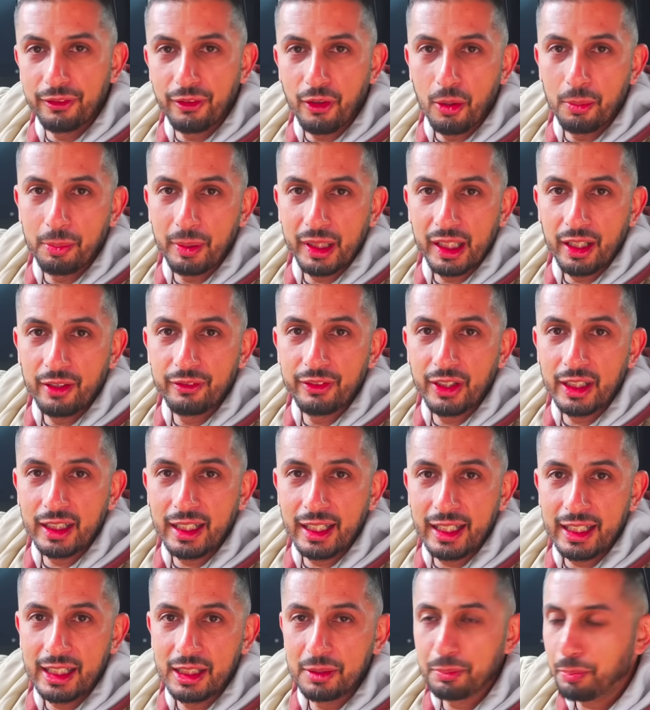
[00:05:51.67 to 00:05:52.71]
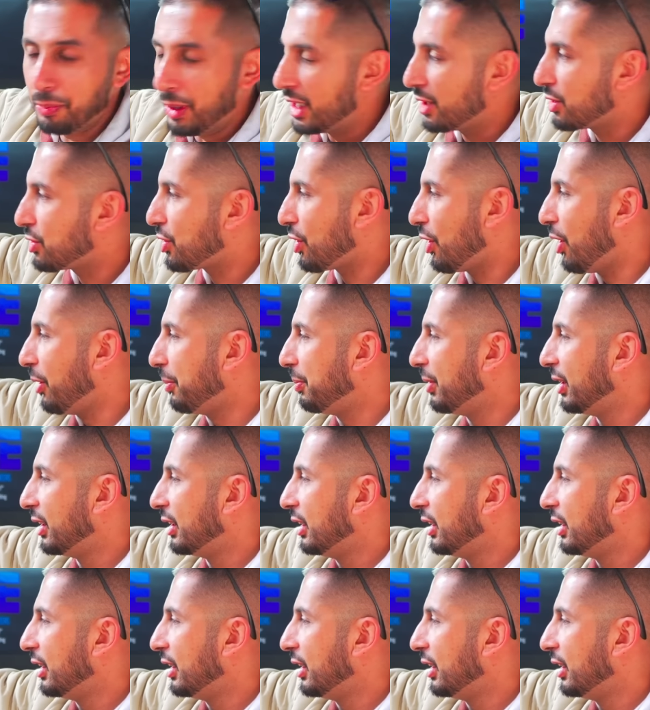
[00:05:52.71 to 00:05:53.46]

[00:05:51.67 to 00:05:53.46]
for a bit of a green paint job.